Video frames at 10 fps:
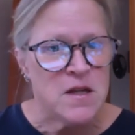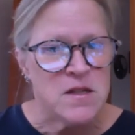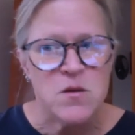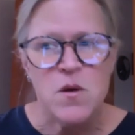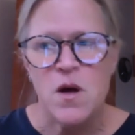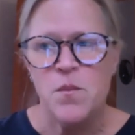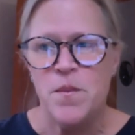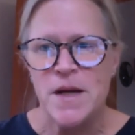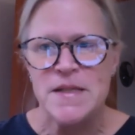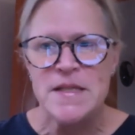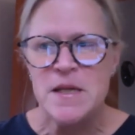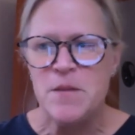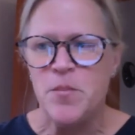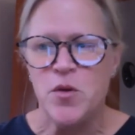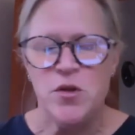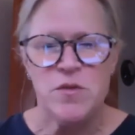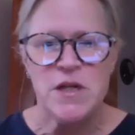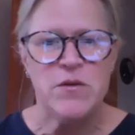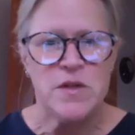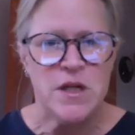So a, a simple
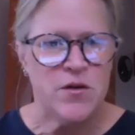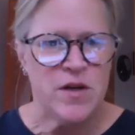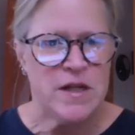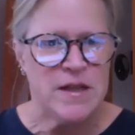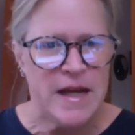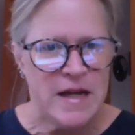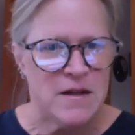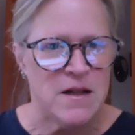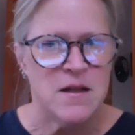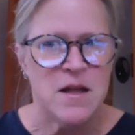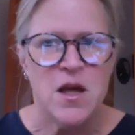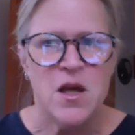utilitarian ladle